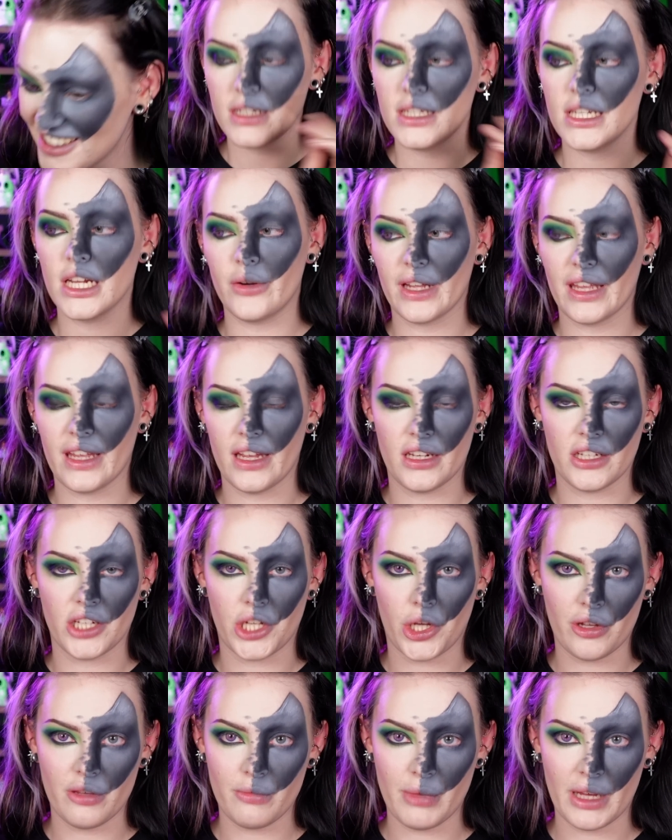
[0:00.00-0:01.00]
Now again,
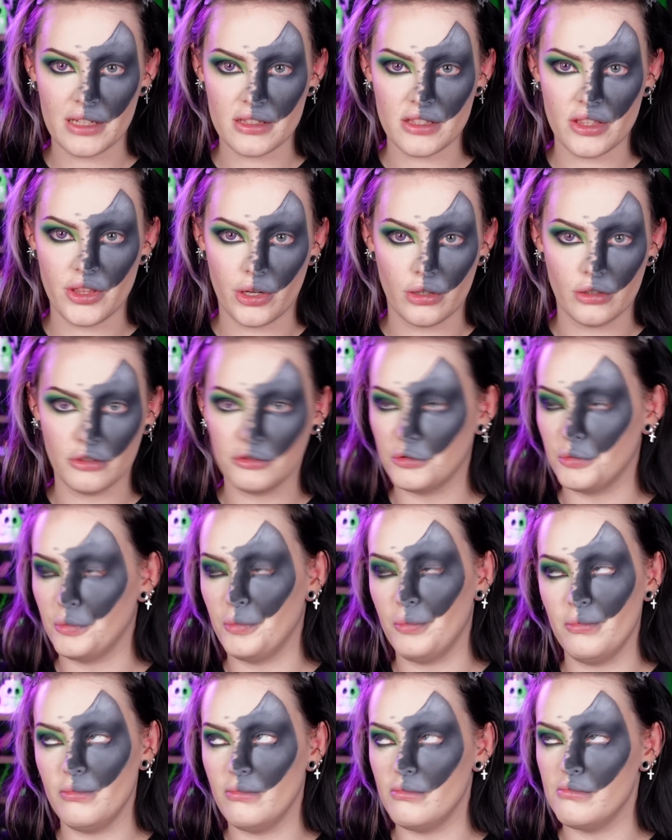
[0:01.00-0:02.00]
going back to the whole
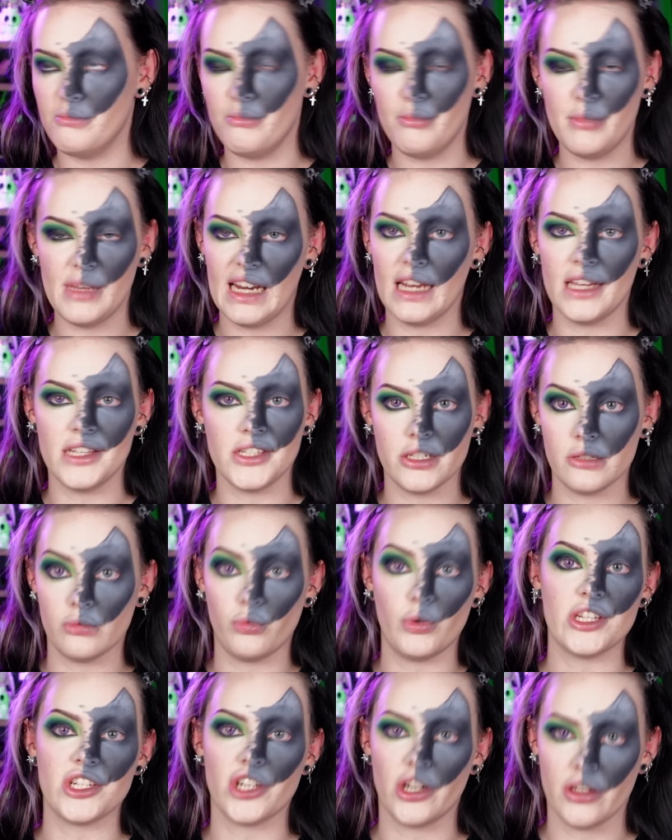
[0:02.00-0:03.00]
Middle Ages
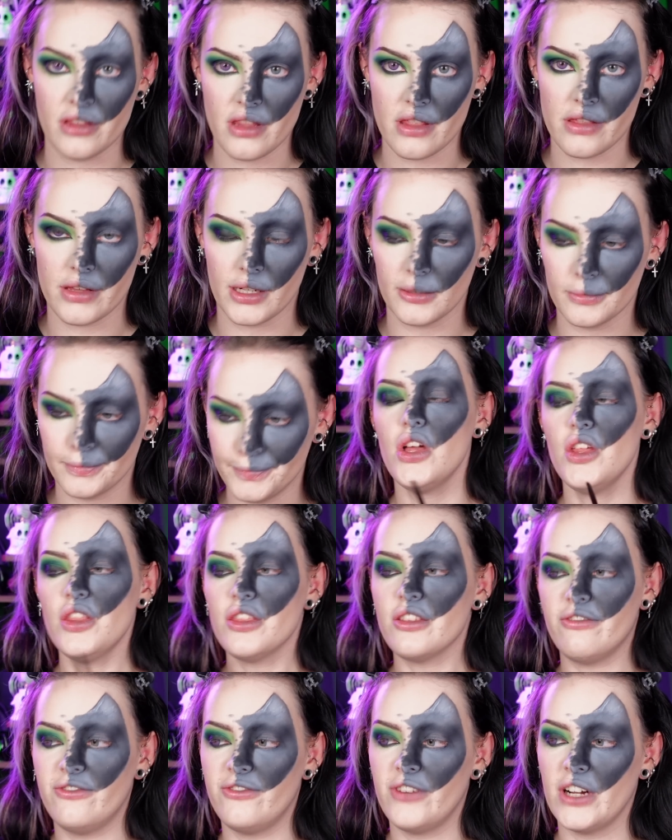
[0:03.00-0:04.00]
witch hunt thing,
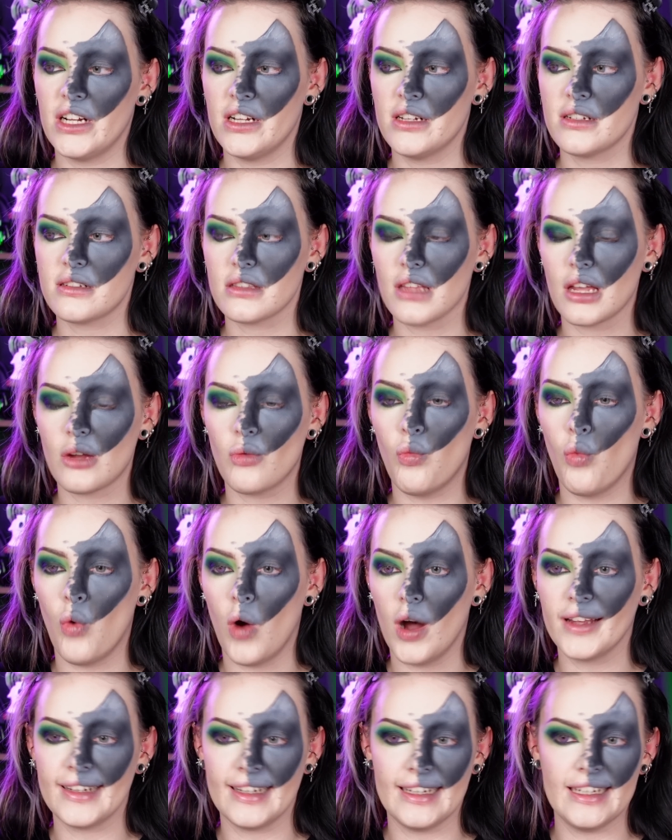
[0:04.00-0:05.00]
the first
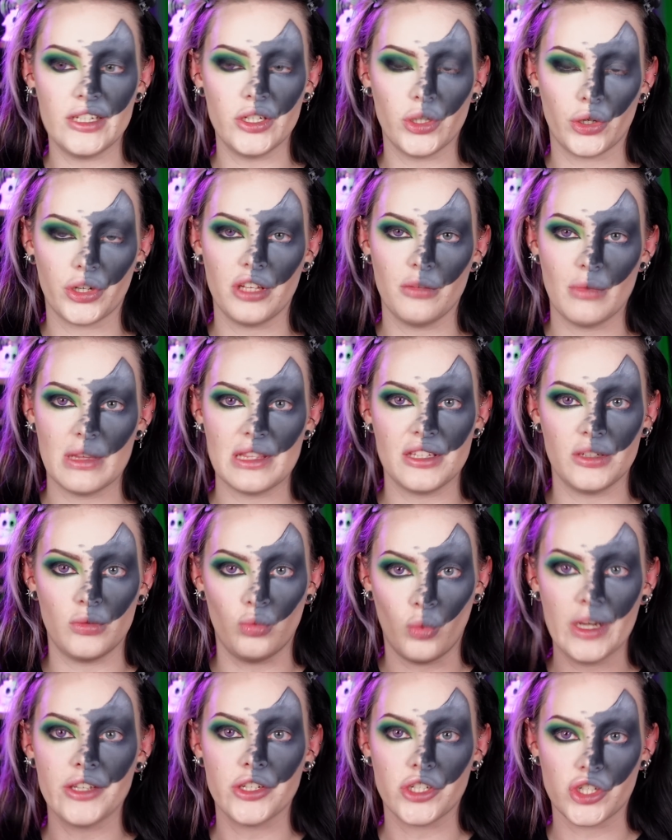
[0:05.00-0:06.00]
widely
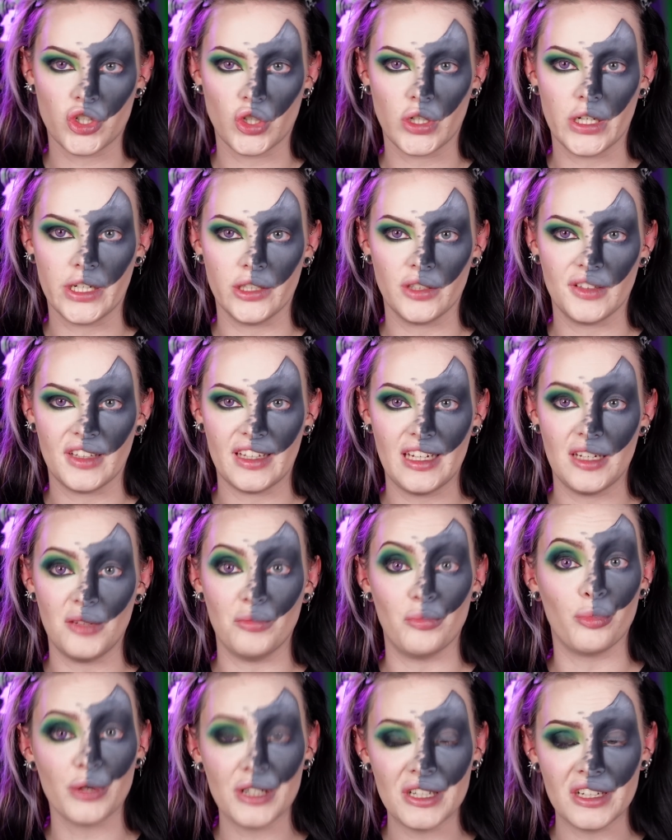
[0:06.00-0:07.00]
documented witch trial
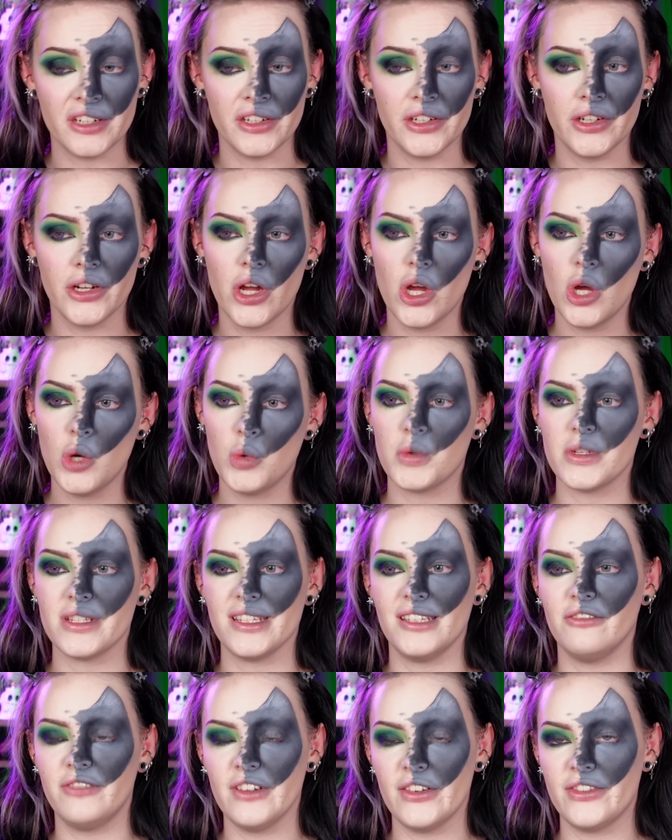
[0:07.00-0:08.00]
in Britain was
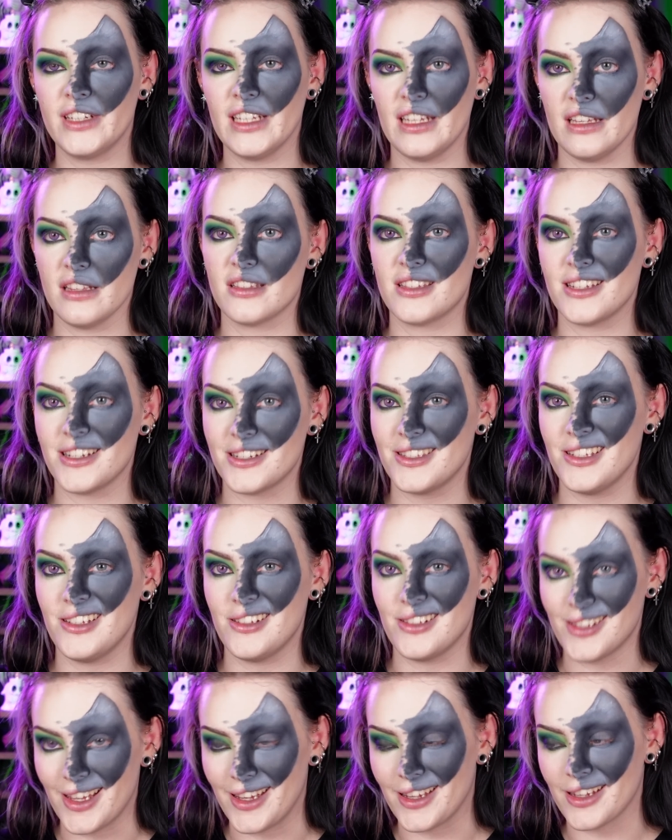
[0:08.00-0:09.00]
in
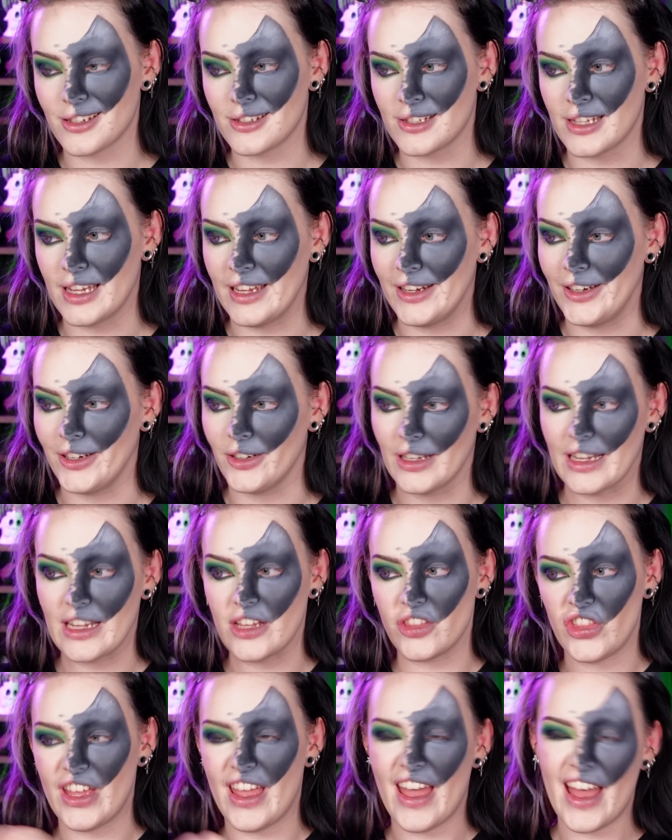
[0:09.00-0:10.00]
1566 in
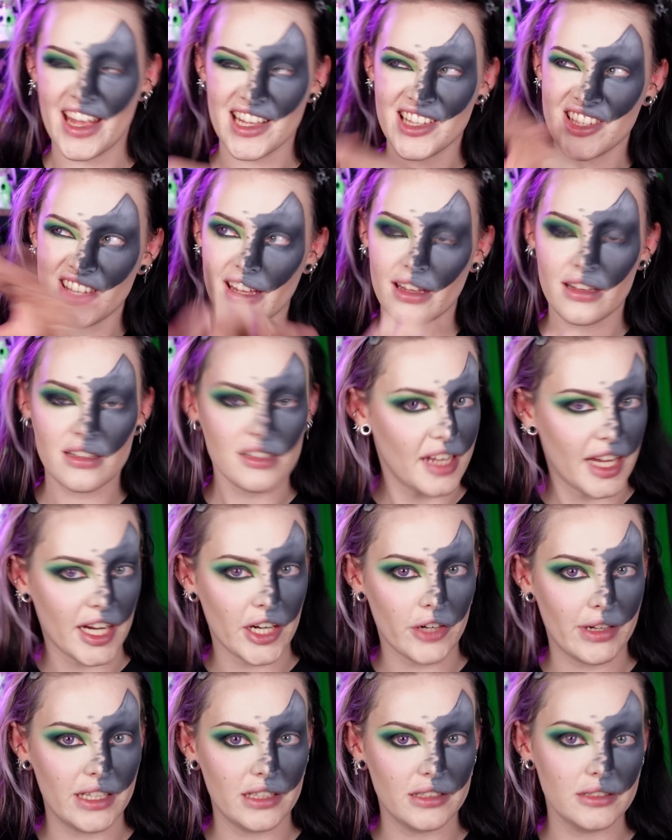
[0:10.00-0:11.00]
the Essex
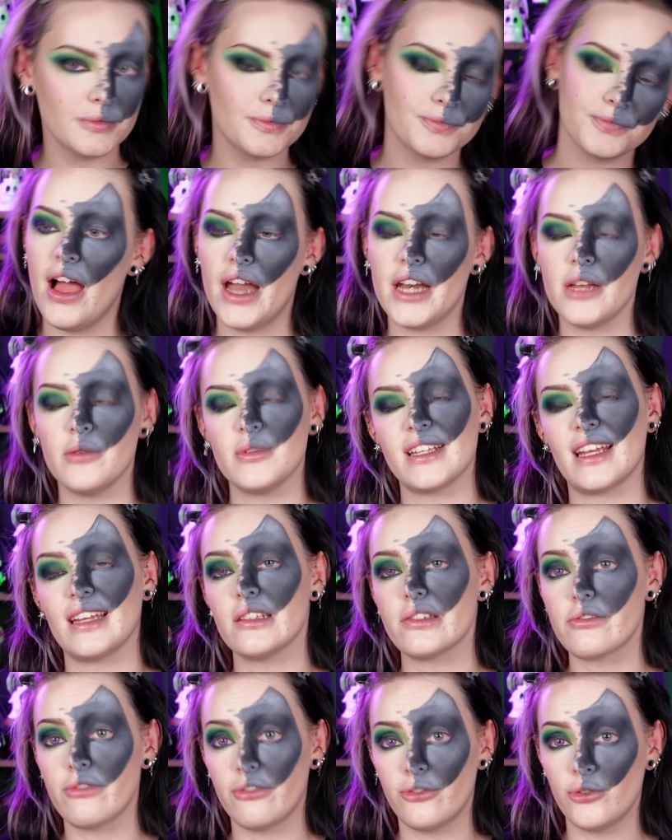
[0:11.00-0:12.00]
area, and it was
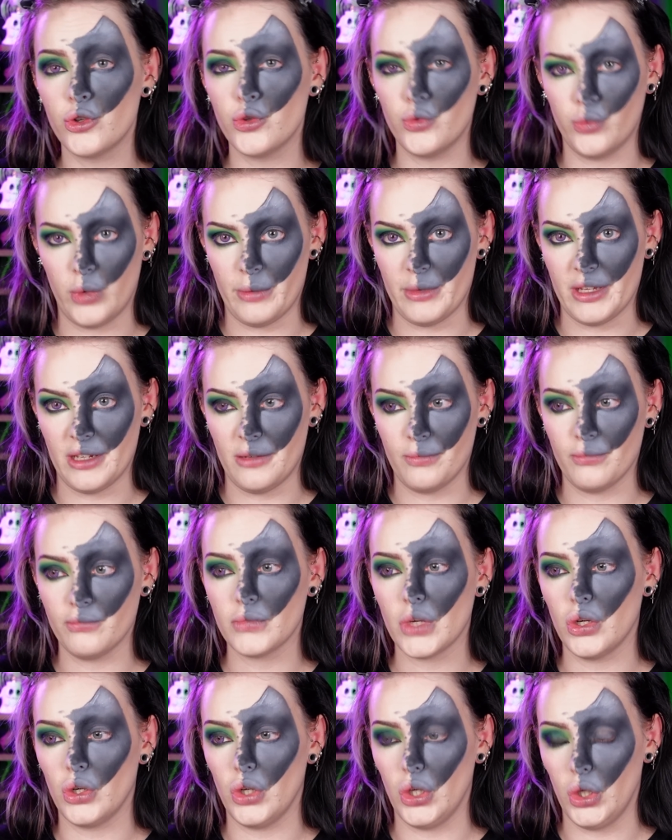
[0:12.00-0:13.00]
against 4 women:
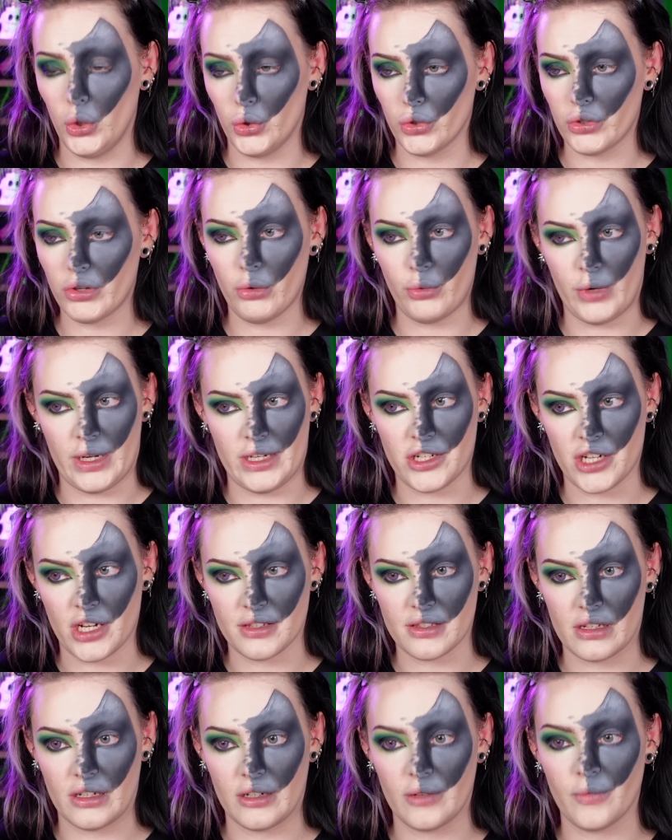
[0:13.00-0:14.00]
Laura
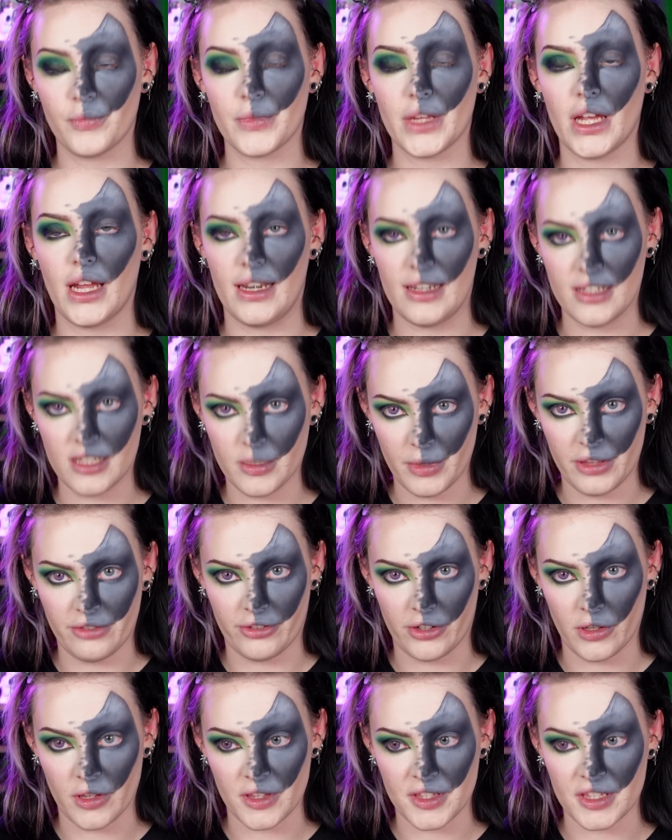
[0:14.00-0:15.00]
Winchester, Elizabeth
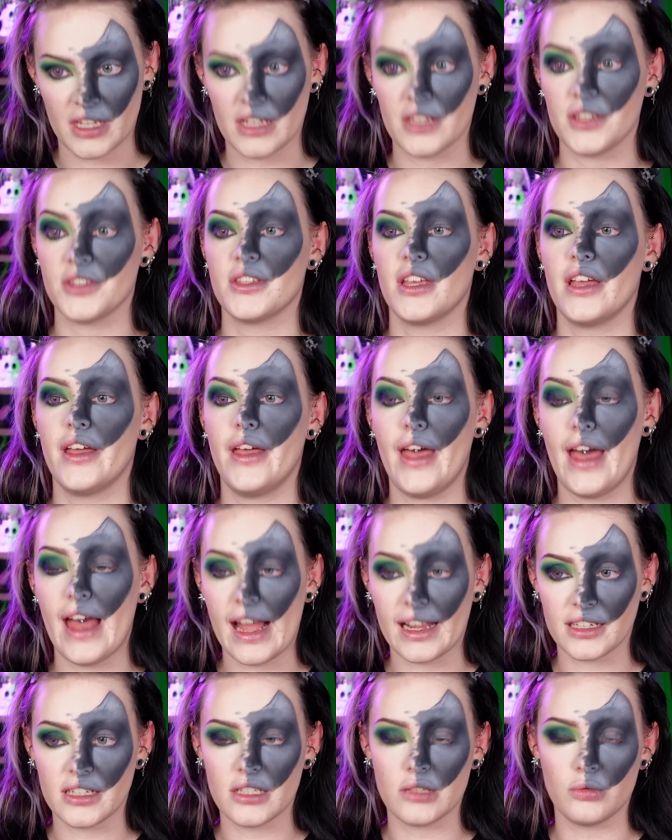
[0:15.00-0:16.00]
Francis,
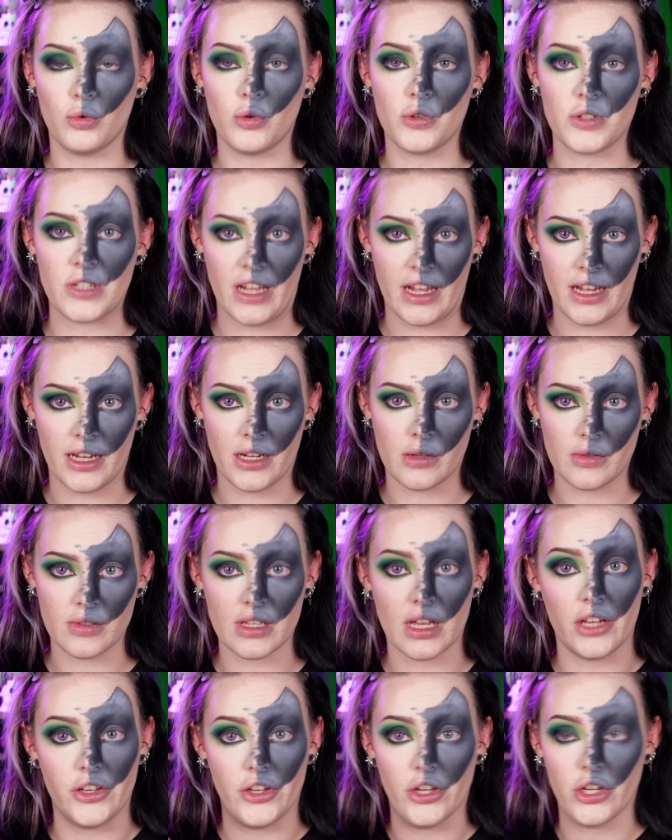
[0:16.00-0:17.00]
Agnes
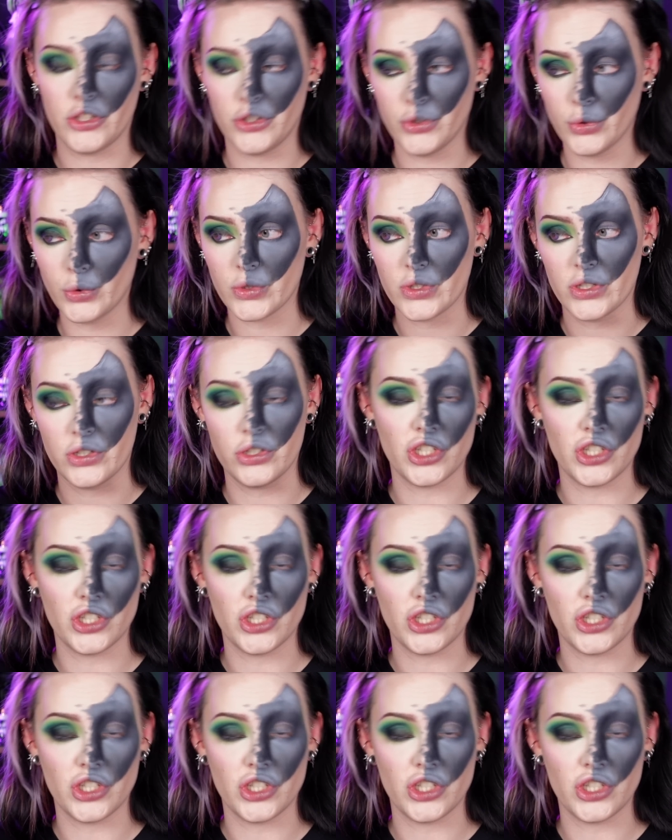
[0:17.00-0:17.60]
Waterhouse, and her daughter